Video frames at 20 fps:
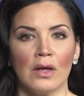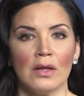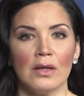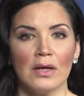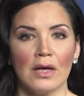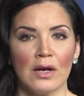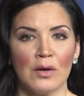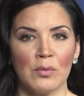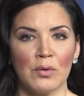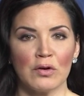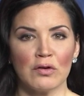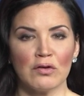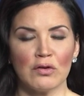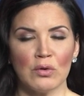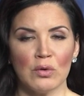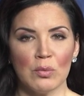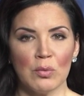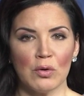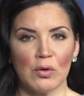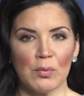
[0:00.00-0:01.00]
The Edinburg
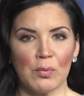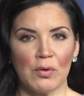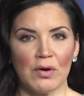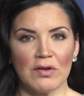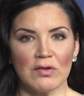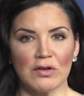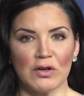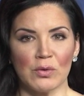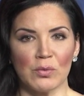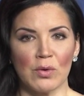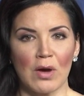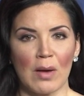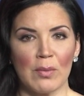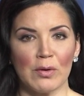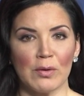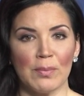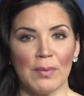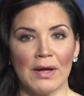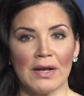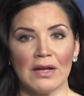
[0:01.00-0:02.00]
School Board President
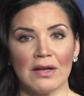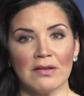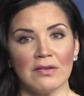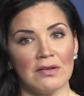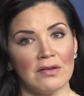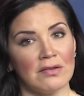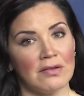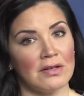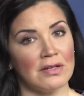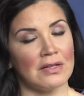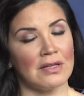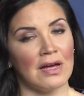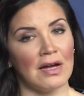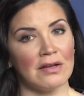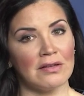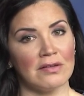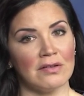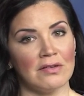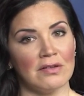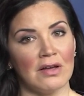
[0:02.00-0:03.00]
Robert Benya says he'd
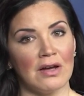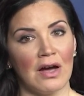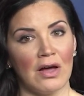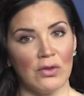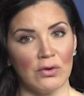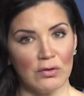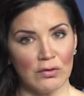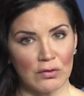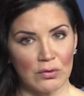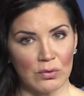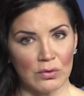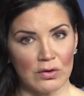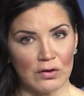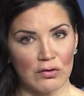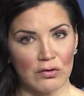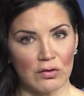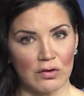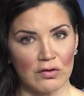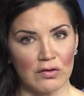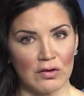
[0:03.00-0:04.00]
like to see other school
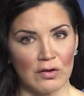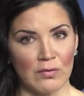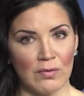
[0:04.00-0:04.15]
districts in the